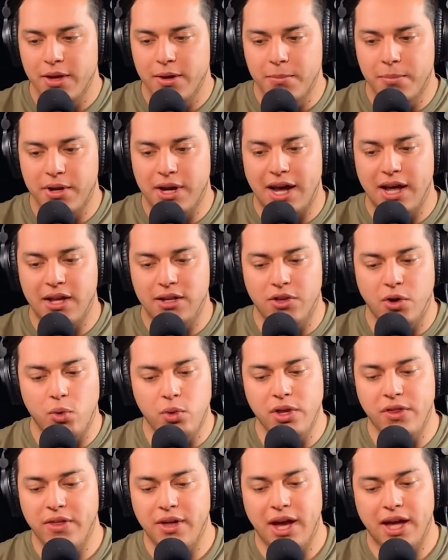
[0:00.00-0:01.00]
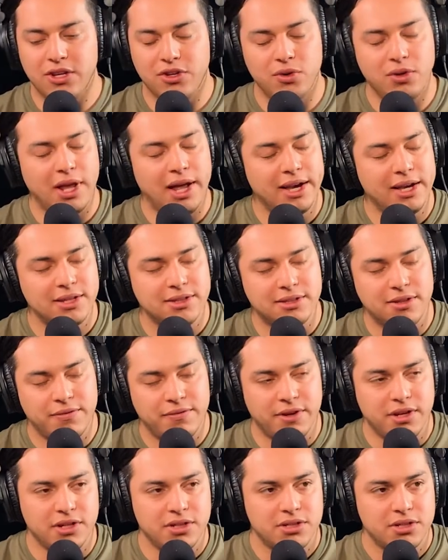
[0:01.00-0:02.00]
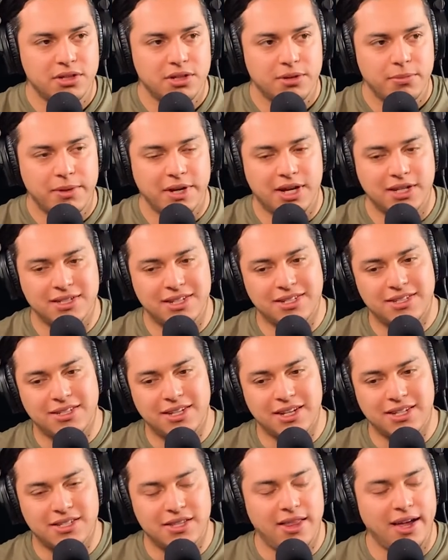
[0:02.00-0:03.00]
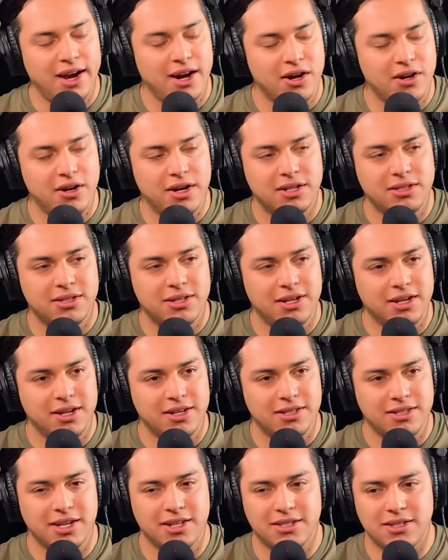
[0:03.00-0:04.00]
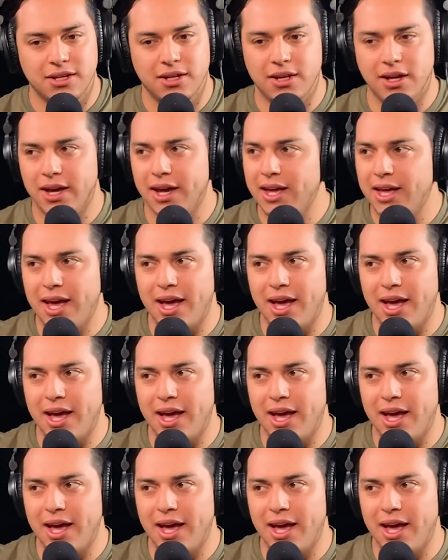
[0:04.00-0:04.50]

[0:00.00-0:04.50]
But I, the only thing I do like is the finish, because it's yeah. it's there. It's, it's that it's, spice is there.